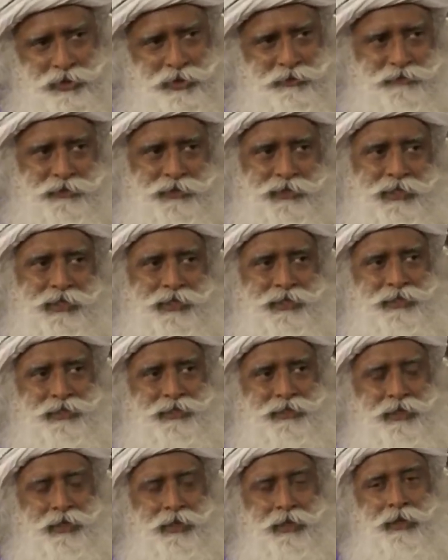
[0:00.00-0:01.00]

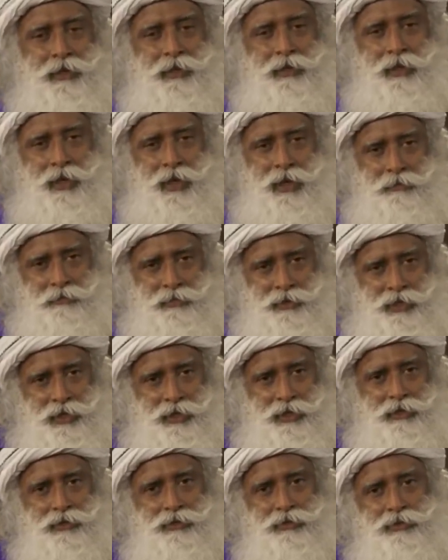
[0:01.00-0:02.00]
defenseless. I'm
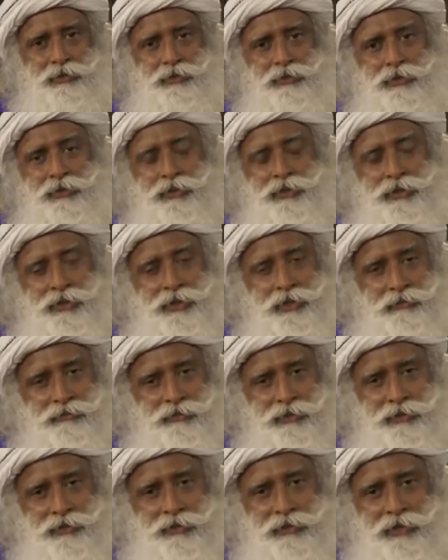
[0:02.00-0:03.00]
telling you,
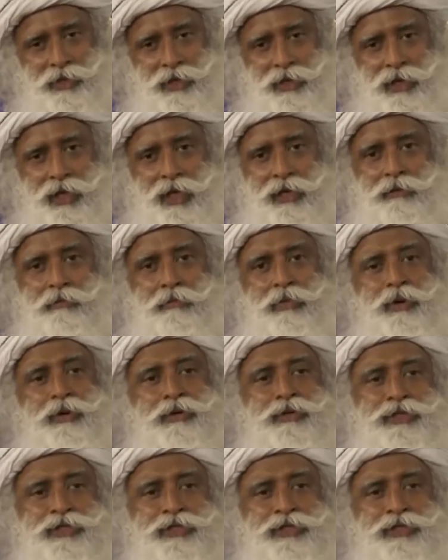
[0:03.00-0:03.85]
even an unborn